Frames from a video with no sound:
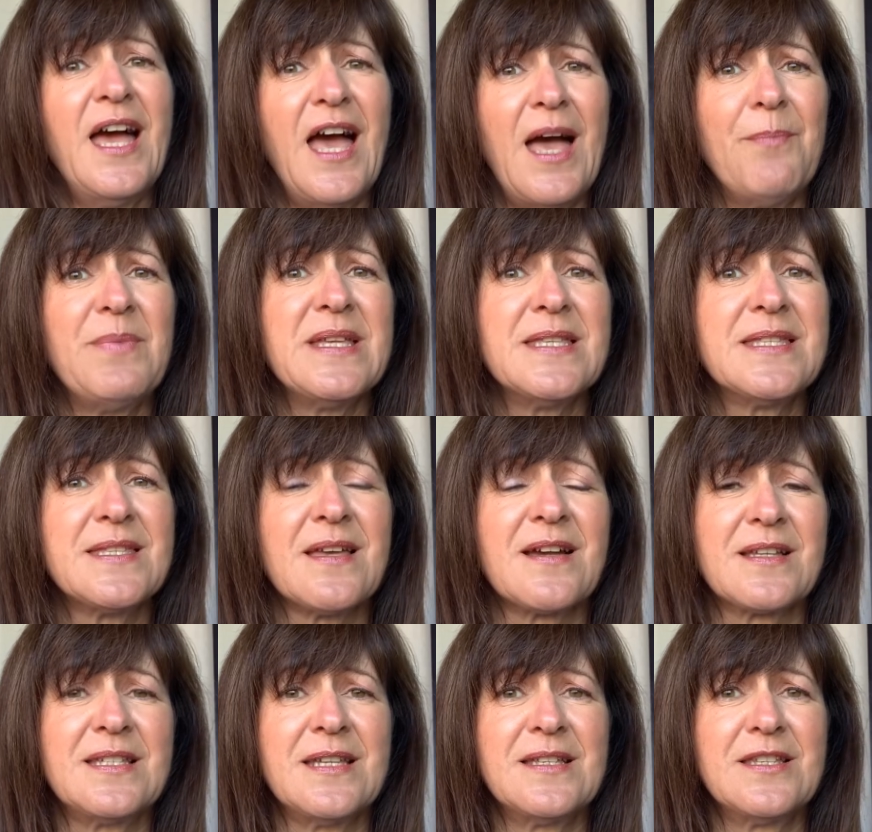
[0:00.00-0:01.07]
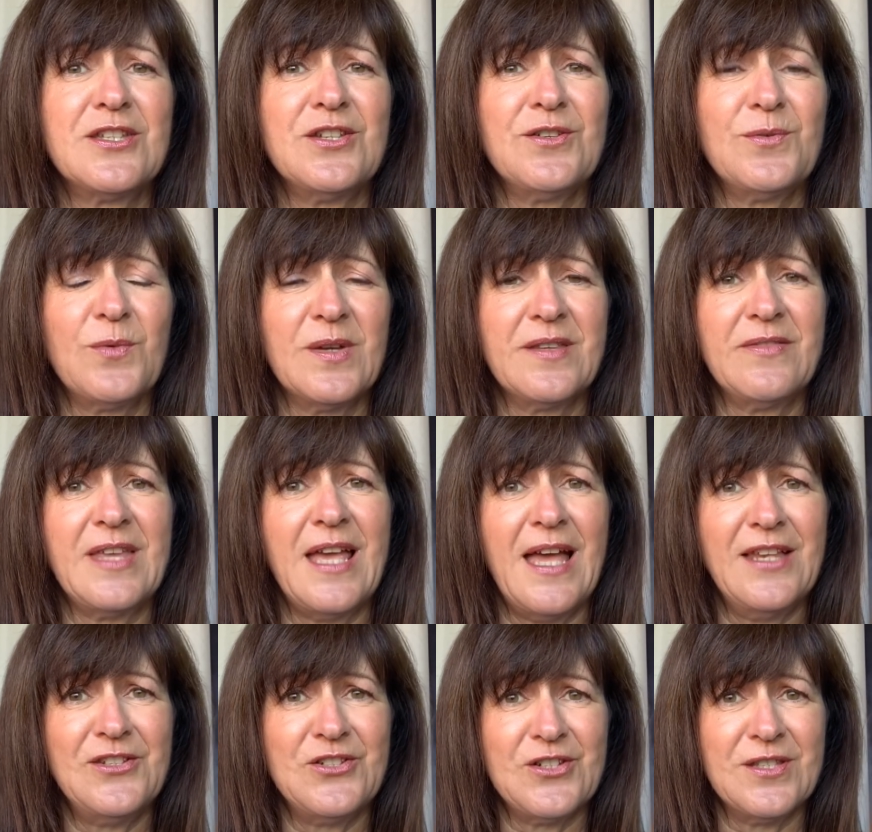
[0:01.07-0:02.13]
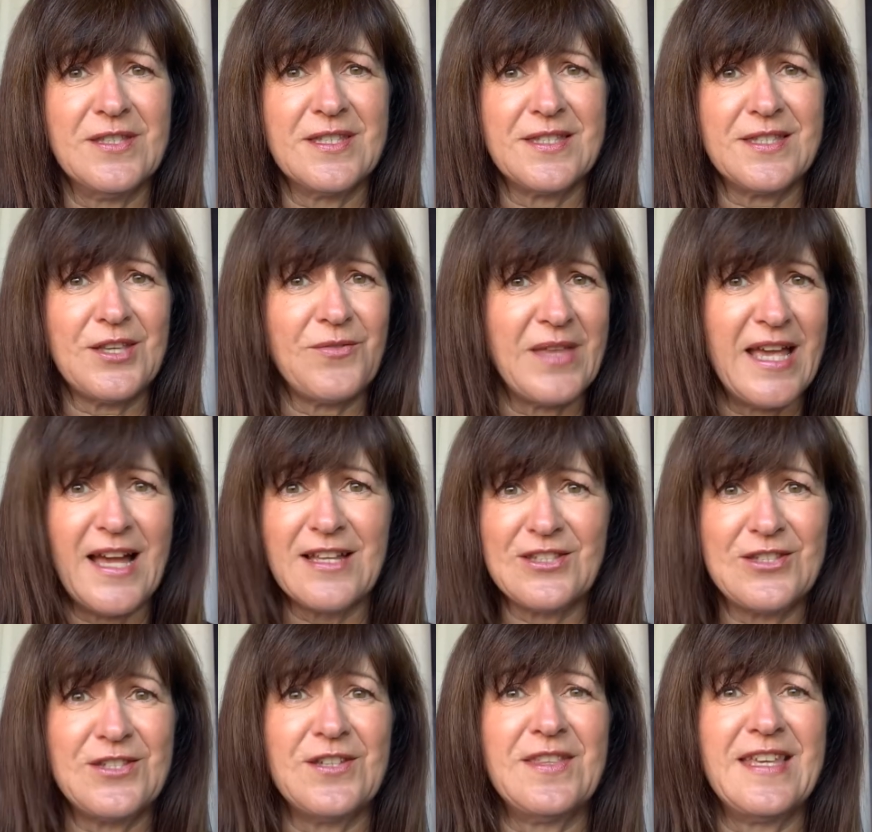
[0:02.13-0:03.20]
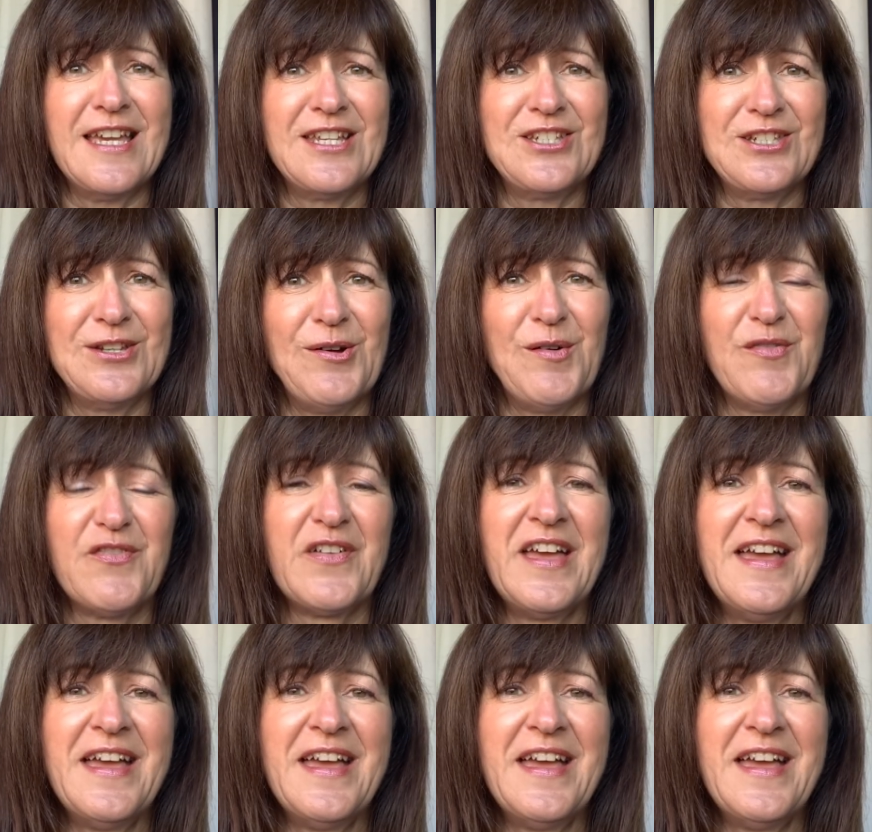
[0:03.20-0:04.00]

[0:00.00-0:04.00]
had been sucked into one of the engines, so they had to turn the engine off.